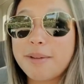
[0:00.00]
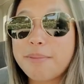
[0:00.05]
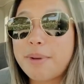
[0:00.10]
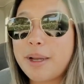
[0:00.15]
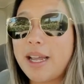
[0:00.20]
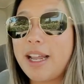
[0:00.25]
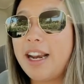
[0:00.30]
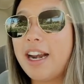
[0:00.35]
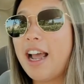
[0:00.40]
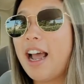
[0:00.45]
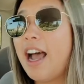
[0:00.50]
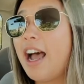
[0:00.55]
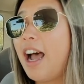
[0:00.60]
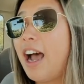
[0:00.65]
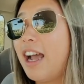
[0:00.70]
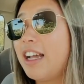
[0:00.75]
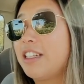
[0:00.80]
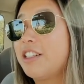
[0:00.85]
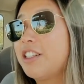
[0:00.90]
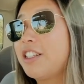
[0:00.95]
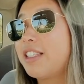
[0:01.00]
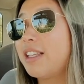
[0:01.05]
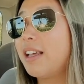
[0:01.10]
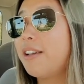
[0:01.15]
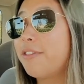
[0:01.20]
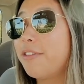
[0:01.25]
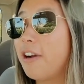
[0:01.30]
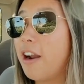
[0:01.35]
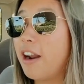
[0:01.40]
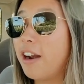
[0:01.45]
but I just say
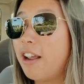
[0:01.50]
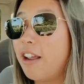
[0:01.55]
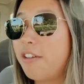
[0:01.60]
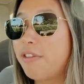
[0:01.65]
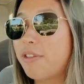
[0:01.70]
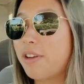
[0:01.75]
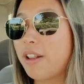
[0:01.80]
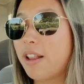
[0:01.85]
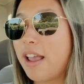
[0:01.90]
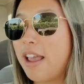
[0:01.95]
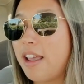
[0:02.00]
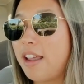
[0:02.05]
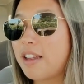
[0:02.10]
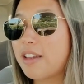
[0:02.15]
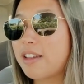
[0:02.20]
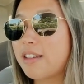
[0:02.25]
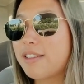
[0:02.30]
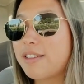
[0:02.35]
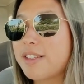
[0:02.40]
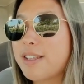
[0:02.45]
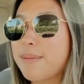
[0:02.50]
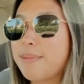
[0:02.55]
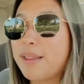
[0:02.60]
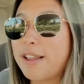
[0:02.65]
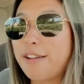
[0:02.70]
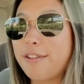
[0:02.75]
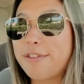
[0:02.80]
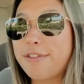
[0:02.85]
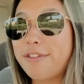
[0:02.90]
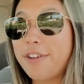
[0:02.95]
Friday for like
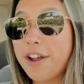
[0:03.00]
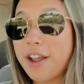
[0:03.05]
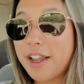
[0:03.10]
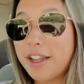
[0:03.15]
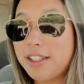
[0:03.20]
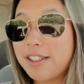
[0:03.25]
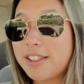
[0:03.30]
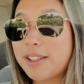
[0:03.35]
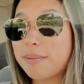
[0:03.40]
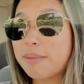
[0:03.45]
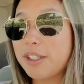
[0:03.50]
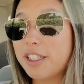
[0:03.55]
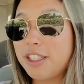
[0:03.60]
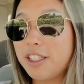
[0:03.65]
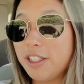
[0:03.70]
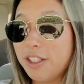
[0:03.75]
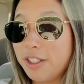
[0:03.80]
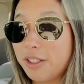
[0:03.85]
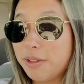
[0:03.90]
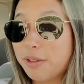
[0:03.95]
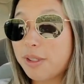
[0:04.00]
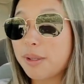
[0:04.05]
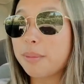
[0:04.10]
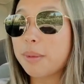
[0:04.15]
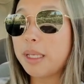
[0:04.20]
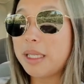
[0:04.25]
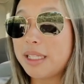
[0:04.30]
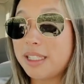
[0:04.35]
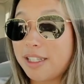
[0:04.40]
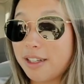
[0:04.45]
something fun, something new,
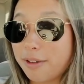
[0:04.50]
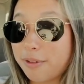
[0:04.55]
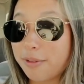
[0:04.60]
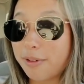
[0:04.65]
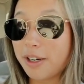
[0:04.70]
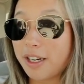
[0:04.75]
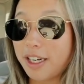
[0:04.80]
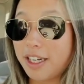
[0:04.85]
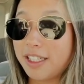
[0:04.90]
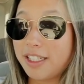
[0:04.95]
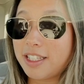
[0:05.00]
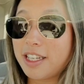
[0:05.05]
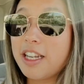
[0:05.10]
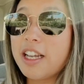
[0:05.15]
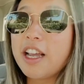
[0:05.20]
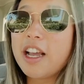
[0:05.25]
something different,